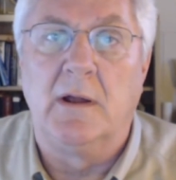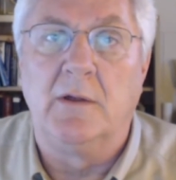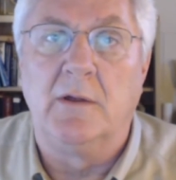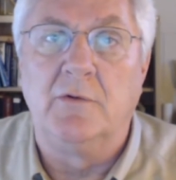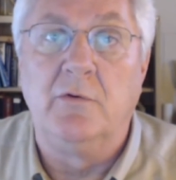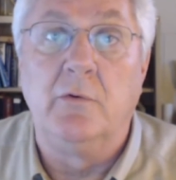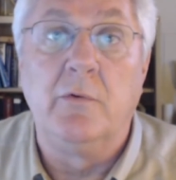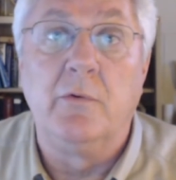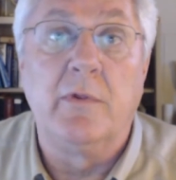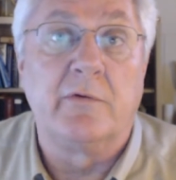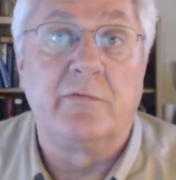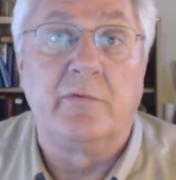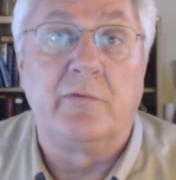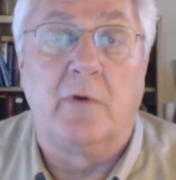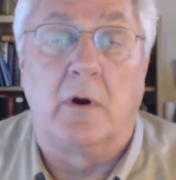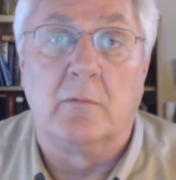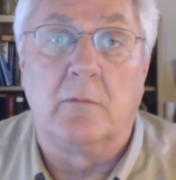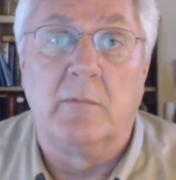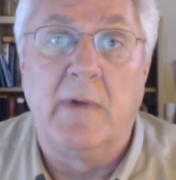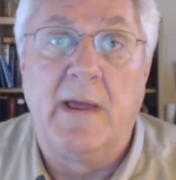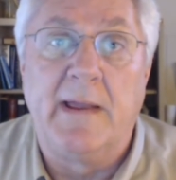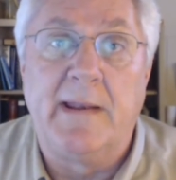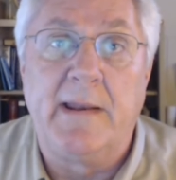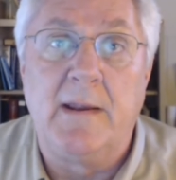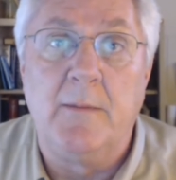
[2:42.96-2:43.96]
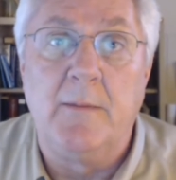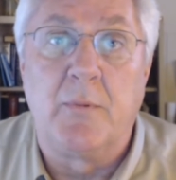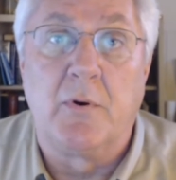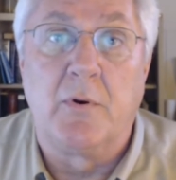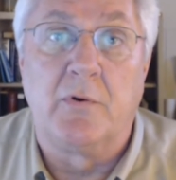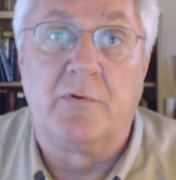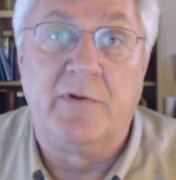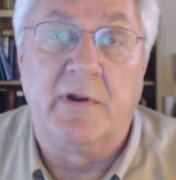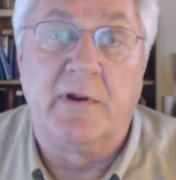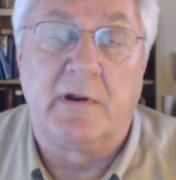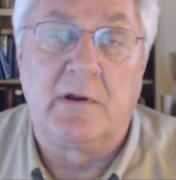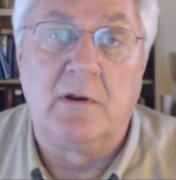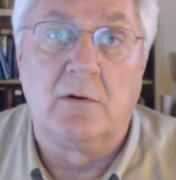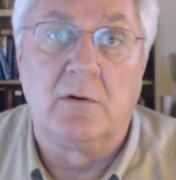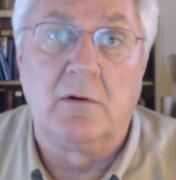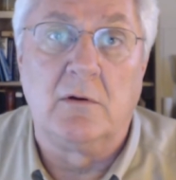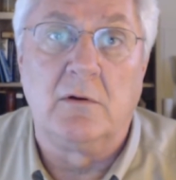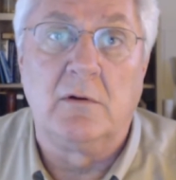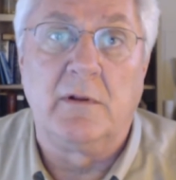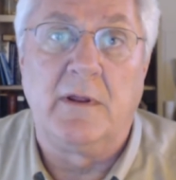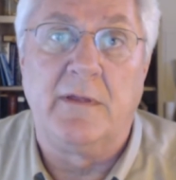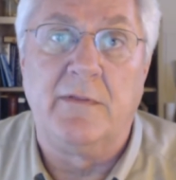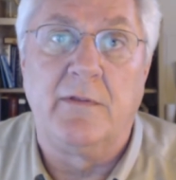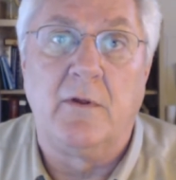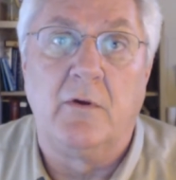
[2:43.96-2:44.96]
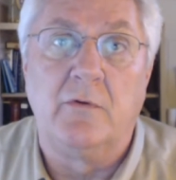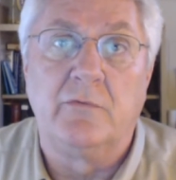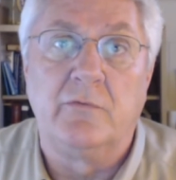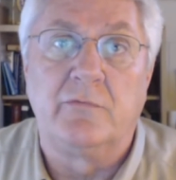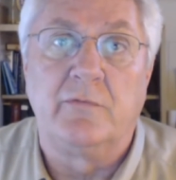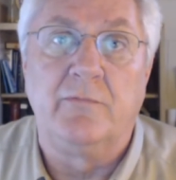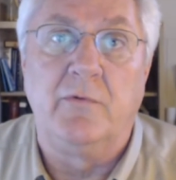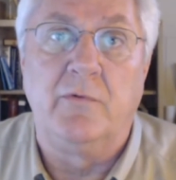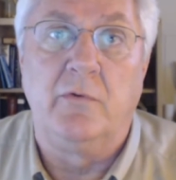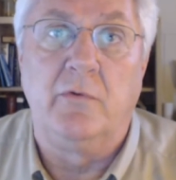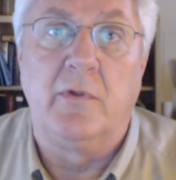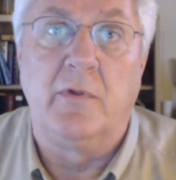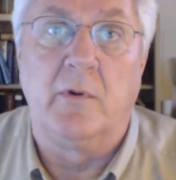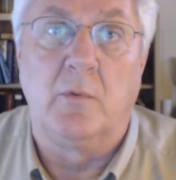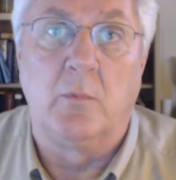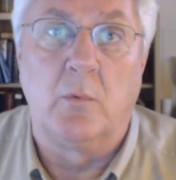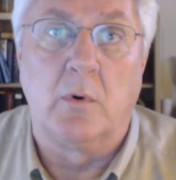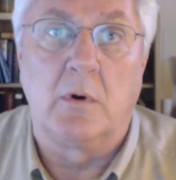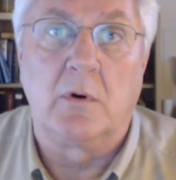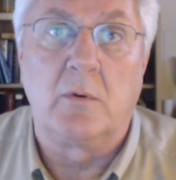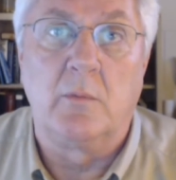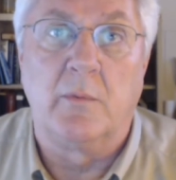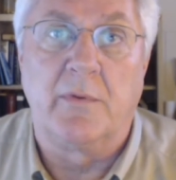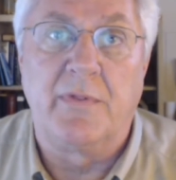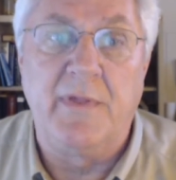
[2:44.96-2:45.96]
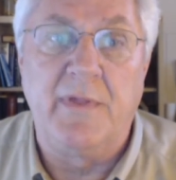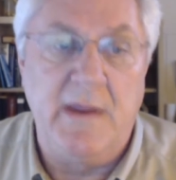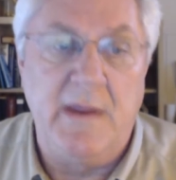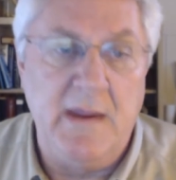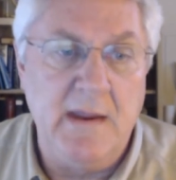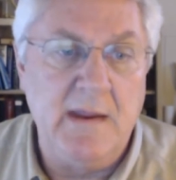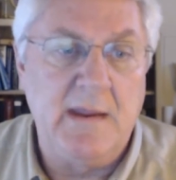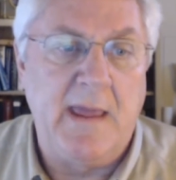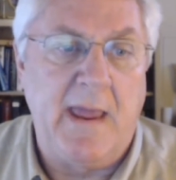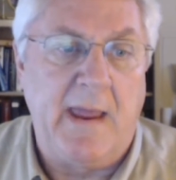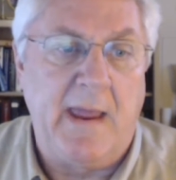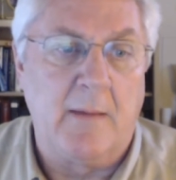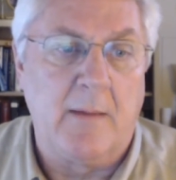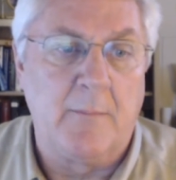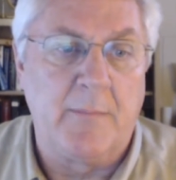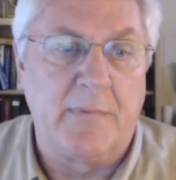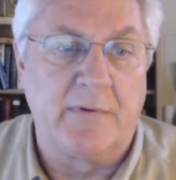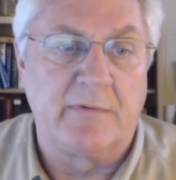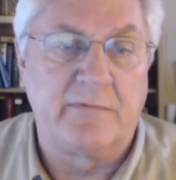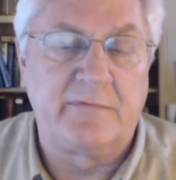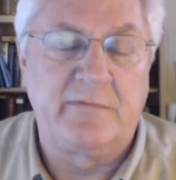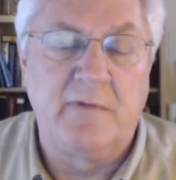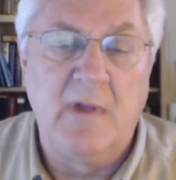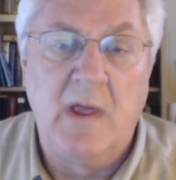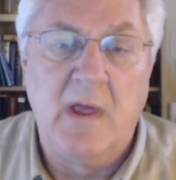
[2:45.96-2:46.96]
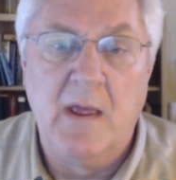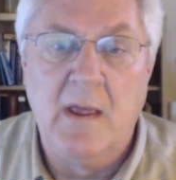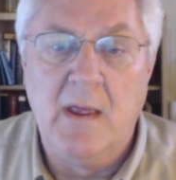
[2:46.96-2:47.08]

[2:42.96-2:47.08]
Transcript: do this already, particularly those of you that work with eCampus.